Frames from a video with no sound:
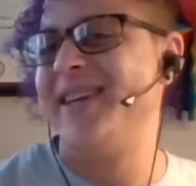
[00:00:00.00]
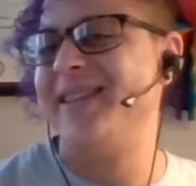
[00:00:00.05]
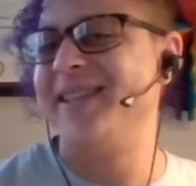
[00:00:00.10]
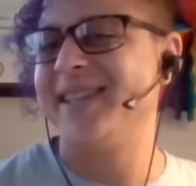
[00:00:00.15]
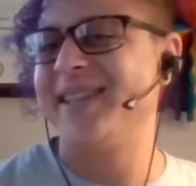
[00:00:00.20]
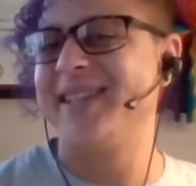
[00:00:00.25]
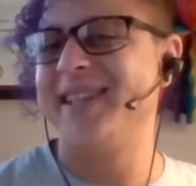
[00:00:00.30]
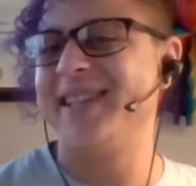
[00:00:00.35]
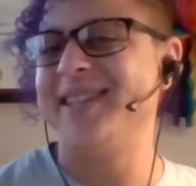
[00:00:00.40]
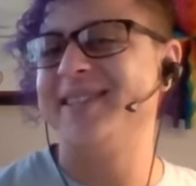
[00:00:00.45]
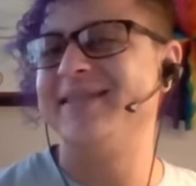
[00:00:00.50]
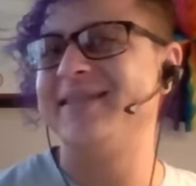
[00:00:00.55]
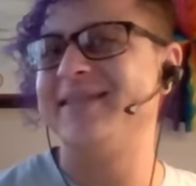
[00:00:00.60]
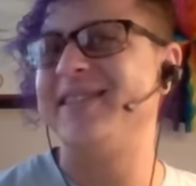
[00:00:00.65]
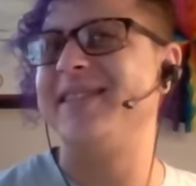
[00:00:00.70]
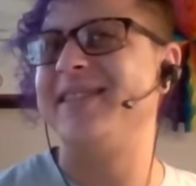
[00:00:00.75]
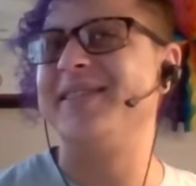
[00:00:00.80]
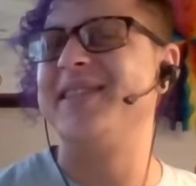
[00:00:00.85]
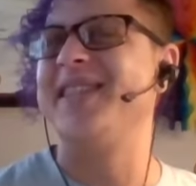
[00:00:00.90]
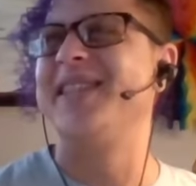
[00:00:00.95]
There's nothing
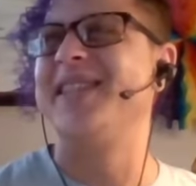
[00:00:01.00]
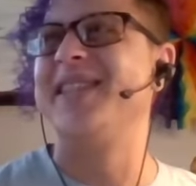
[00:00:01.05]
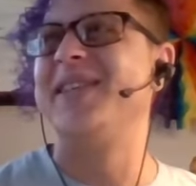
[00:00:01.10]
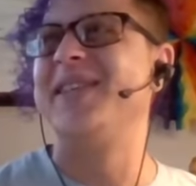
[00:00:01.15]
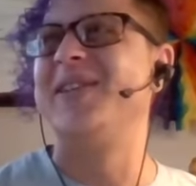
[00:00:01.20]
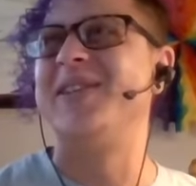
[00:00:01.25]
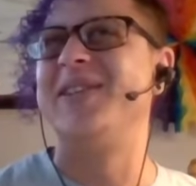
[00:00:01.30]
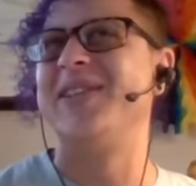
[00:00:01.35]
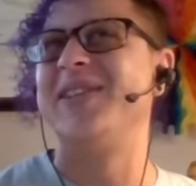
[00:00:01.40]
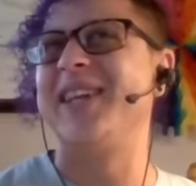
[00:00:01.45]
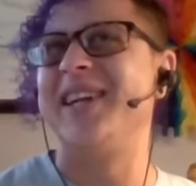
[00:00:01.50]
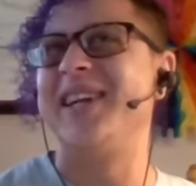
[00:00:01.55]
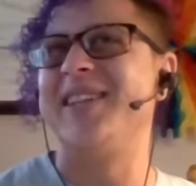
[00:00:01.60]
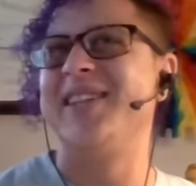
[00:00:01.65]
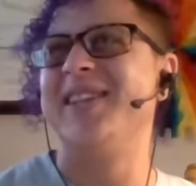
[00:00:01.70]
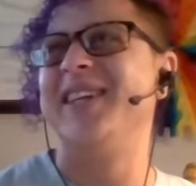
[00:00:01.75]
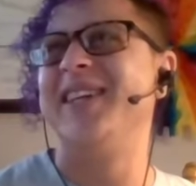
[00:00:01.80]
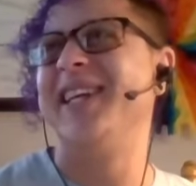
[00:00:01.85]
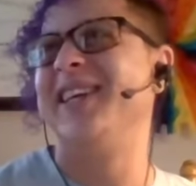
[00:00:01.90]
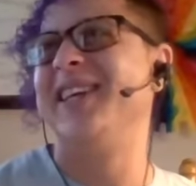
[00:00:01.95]
wrong with a little
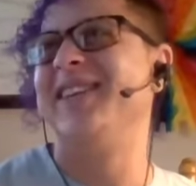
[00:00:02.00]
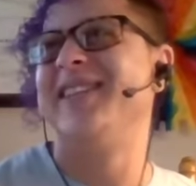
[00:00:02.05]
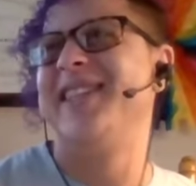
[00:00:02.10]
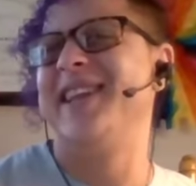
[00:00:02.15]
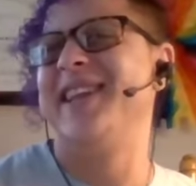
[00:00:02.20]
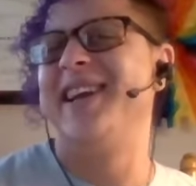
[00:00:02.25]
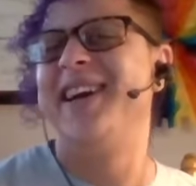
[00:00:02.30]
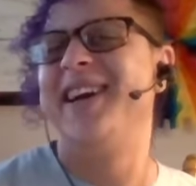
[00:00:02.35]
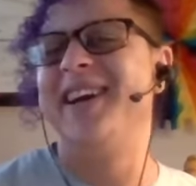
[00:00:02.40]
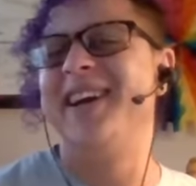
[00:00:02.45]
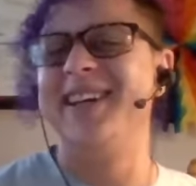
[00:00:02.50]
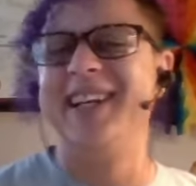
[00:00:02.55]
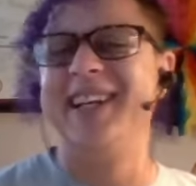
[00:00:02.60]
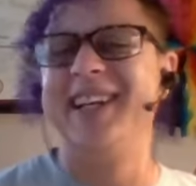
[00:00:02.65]
color here and there.